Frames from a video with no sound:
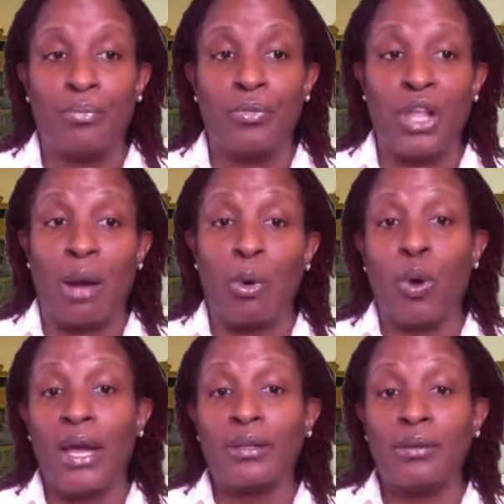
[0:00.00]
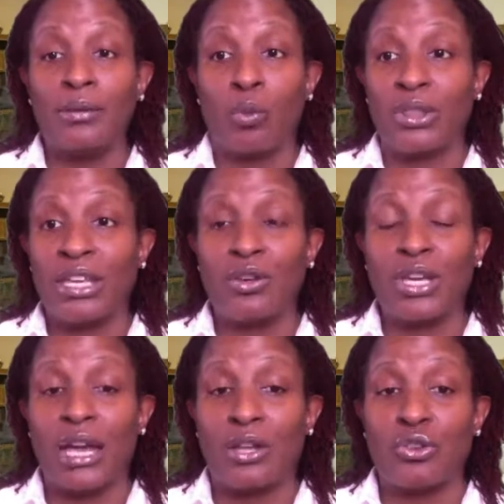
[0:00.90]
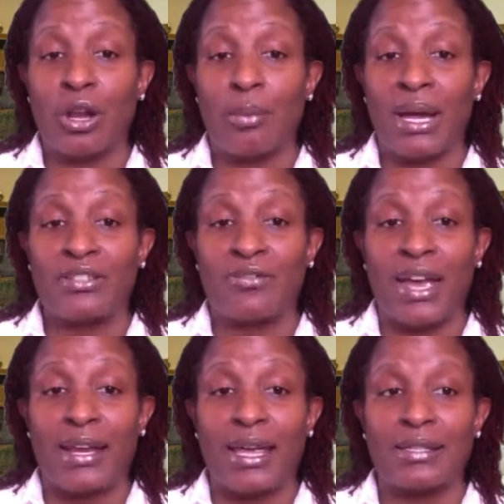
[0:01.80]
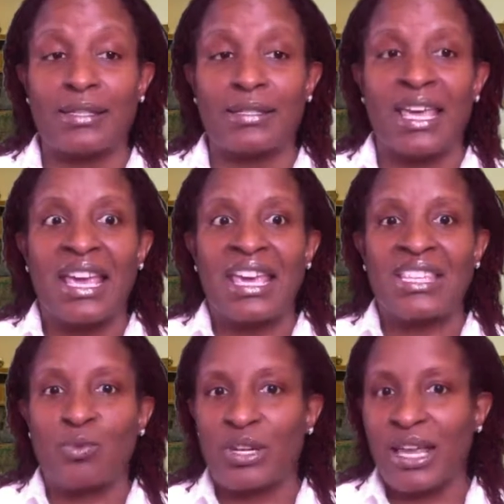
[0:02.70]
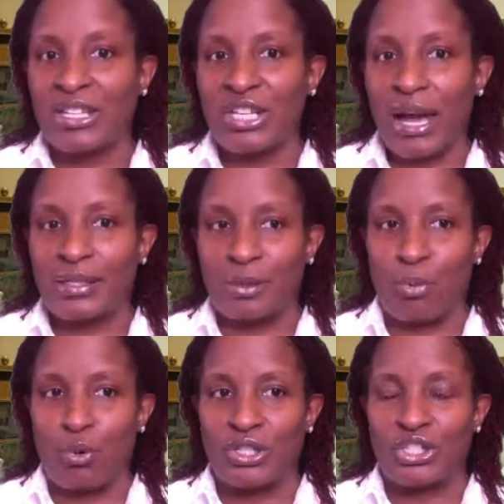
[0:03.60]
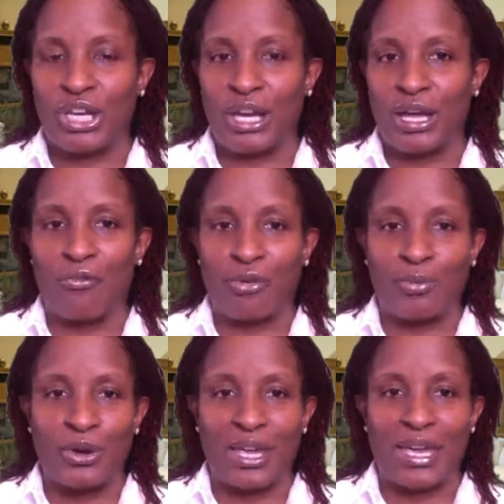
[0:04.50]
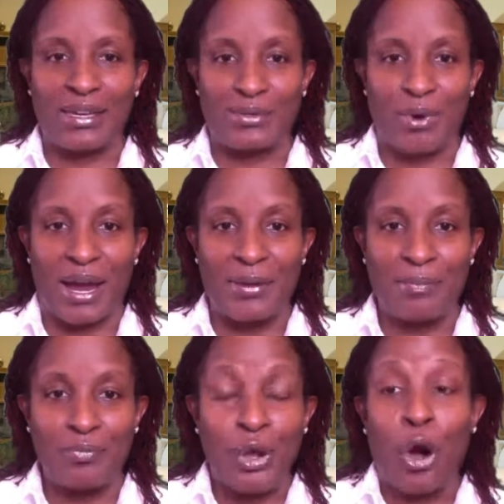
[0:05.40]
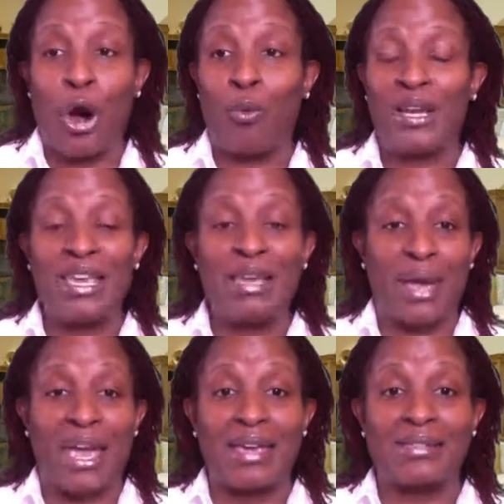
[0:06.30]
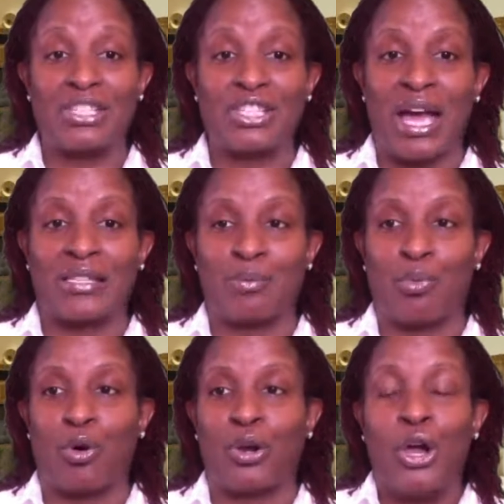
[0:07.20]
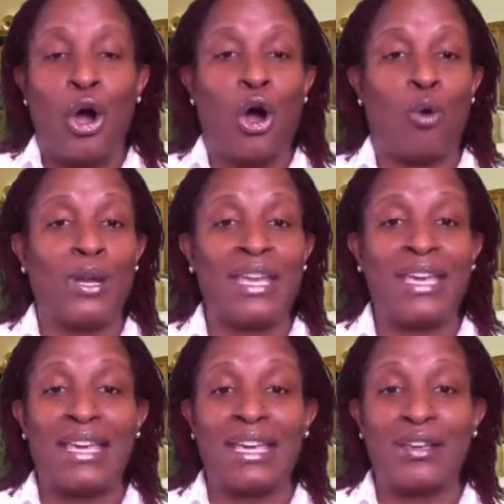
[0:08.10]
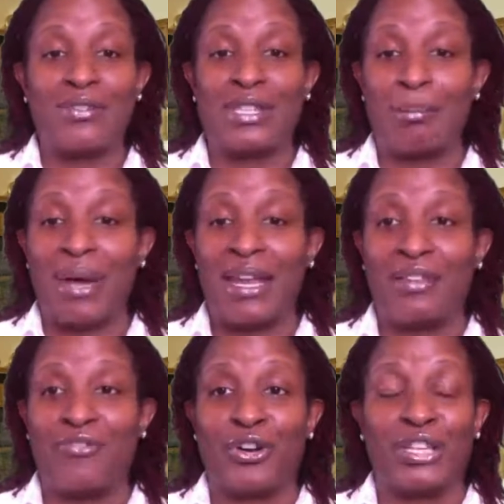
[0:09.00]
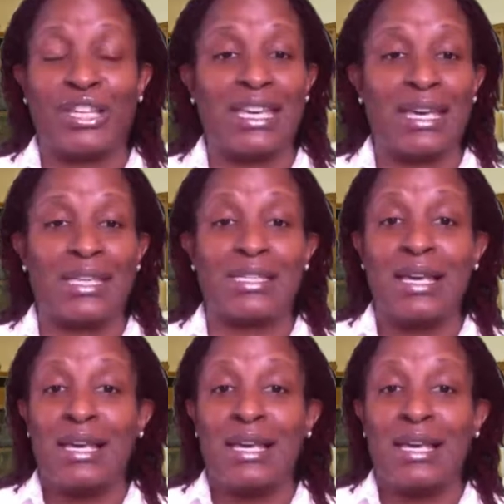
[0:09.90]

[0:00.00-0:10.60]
Number one thing you can't control about your finances is when that child support check come from your ex, right? Or when he pays his child support, or when he gives the money for the kids'